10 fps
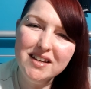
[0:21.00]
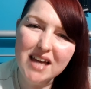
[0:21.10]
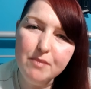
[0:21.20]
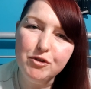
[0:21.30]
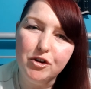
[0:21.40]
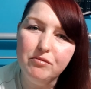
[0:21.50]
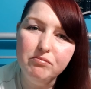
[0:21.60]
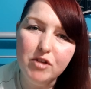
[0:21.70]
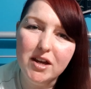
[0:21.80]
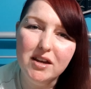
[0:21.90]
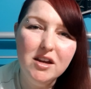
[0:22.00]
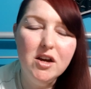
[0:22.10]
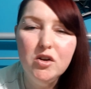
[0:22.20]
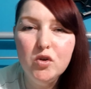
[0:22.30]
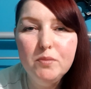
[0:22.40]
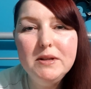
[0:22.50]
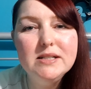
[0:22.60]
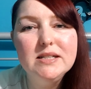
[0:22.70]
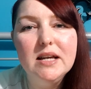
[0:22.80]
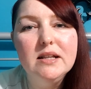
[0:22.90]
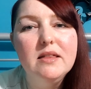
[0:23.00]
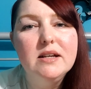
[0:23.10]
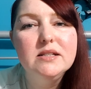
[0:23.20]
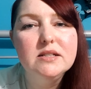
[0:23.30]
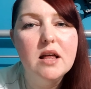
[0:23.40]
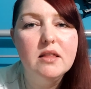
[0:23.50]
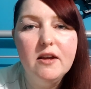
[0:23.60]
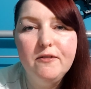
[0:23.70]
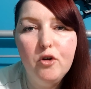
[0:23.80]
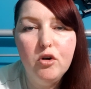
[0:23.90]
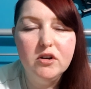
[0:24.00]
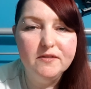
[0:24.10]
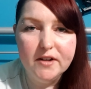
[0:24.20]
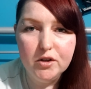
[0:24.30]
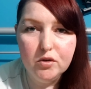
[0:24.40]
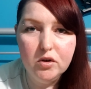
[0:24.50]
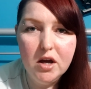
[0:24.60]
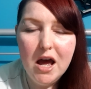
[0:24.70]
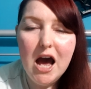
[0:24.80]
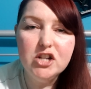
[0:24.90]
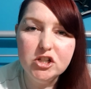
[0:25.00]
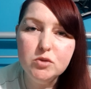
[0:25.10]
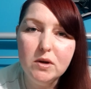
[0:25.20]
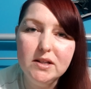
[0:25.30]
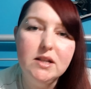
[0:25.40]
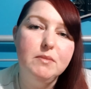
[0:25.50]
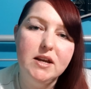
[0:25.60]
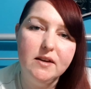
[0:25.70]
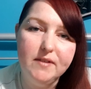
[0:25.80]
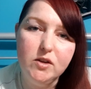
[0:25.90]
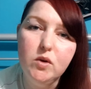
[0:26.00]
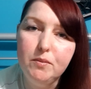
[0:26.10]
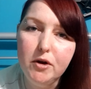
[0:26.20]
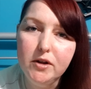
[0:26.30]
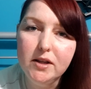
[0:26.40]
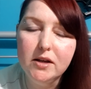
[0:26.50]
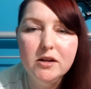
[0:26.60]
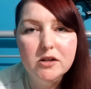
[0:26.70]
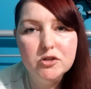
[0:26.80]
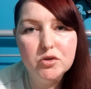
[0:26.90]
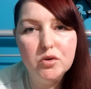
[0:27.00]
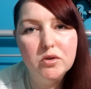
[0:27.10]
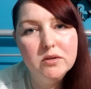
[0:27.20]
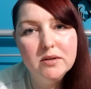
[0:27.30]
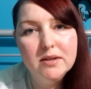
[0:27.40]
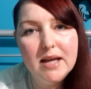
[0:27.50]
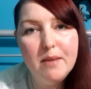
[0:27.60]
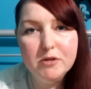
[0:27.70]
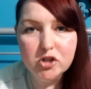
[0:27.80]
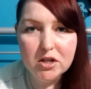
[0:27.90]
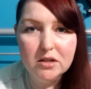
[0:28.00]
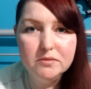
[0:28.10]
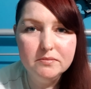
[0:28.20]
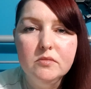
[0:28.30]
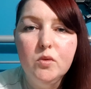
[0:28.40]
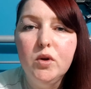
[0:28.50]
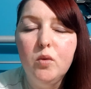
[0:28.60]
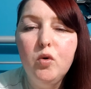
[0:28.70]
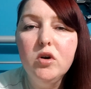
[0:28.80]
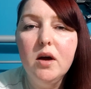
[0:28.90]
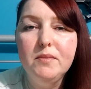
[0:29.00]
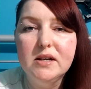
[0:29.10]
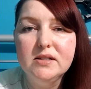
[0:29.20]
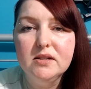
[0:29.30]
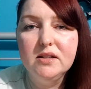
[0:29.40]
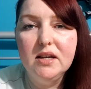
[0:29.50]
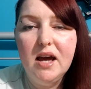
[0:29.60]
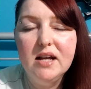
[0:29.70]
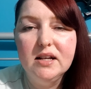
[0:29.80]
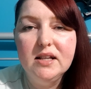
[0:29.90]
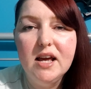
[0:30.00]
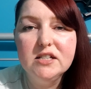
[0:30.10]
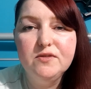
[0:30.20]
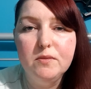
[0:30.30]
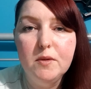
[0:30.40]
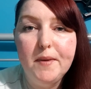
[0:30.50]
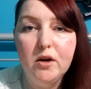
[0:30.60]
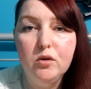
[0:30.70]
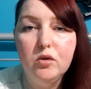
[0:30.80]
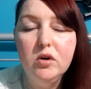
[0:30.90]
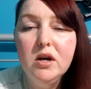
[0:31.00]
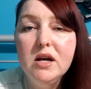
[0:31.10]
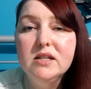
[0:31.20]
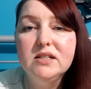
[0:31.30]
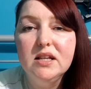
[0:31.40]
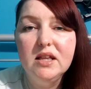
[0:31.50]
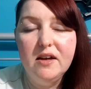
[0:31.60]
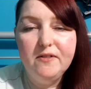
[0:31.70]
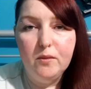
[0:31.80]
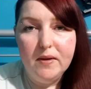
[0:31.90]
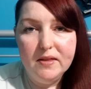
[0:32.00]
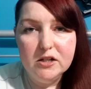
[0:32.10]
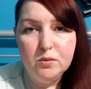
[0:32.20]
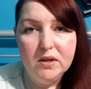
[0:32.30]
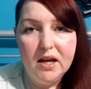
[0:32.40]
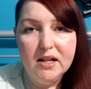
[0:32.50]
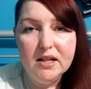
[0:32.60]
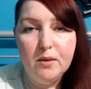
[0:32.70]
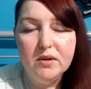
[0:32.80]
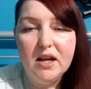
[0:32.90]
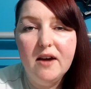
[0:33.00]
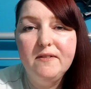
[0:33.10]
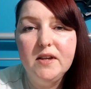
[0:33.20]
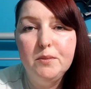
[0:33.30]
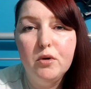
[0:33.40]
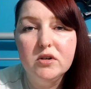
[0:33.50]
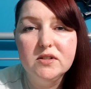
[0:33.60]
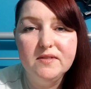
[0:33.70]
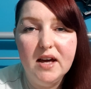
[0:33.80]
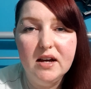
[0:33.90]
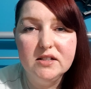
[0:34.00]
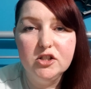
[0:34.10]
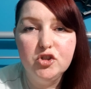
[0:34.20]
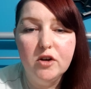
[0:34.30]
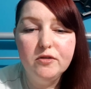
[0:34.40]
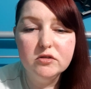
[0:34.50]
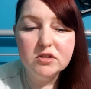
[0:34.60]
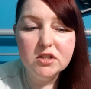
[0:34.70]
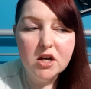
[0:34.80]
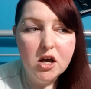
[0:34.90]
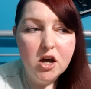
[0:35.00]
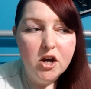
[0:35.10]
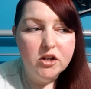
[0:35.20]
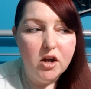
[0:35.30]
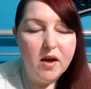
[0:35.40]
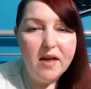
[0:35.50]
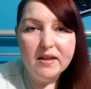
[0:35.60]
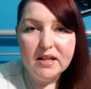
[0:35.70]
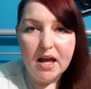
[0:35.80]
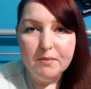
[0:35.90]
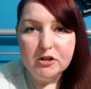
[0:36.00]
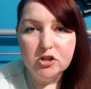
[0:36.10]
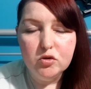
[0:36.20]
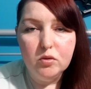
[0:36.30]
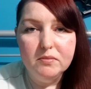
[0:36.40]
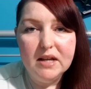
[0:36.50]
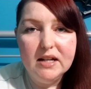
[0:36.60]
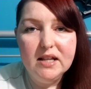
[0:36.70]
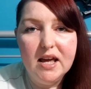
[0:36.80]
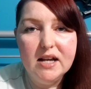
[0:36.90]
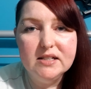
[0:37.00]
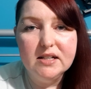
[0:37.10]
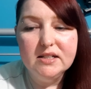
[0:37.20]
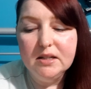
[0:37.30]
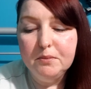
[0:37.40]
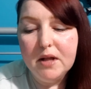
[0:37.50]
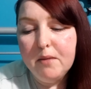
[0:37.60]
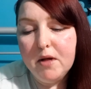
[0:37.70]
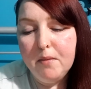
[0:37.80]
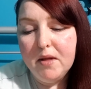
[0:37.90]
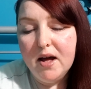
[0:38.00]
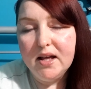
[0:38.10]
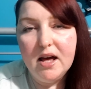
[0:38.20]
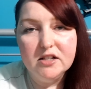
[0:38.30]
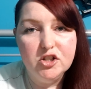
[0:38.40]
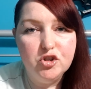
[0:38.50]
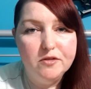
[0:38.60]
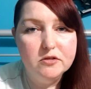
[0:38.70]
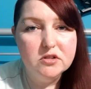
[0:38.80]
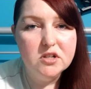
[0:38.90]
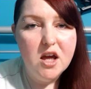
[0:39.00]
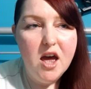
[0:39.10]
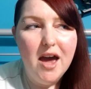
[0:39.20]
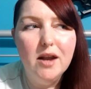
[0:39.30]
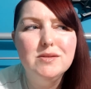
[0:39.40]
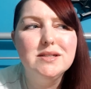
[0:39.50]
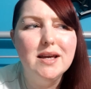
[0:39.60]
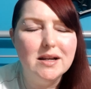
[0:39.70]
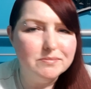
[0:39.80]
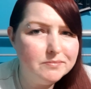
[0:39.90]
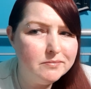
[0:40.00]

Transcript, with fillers: calm down, right? Nobody's saying that this is a life altering video. I just wanted to make a video about it, so calm yourself. When I woke up yesterday, I had a text from the bingo saying that if I went this weekend, I would get a free box of Galaxy Truffles. Now, at the time, I just opened that text and seen blah blah blah Galaxy Truffles, and I was like,